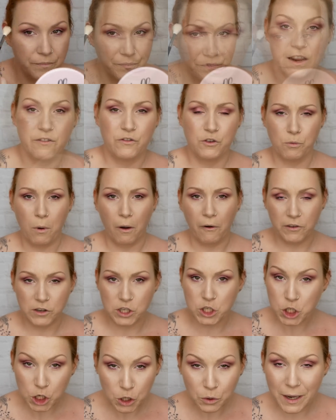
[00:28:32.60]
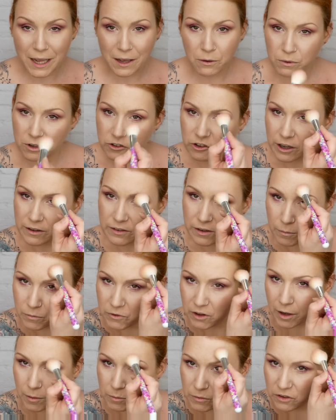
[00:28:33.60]
And then if you overdo it, which I
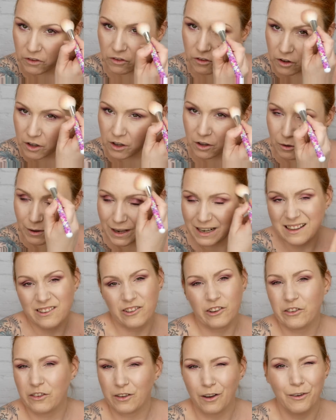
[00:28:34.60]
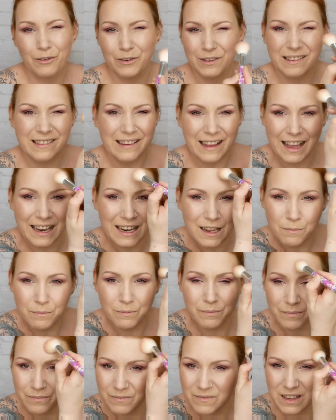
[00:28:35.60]
sometimes do, and it just softens it, and
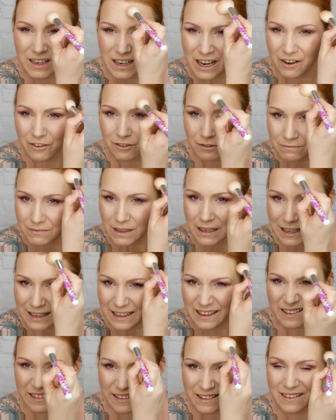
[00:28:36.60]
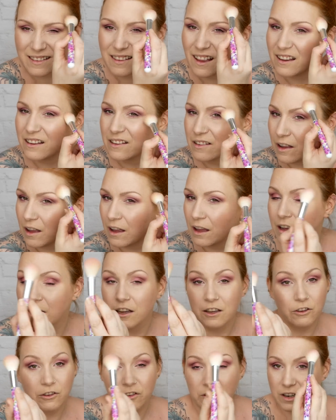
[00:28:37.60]
it, you know, it's just nicer
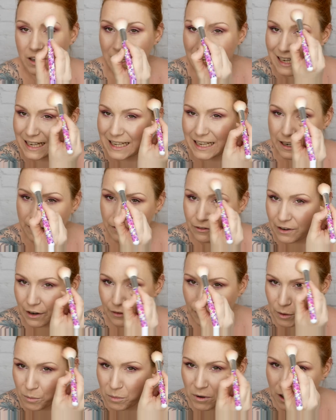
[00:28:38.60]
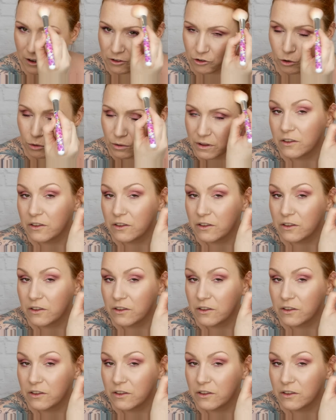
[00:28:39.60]
using a clean fluffy brush.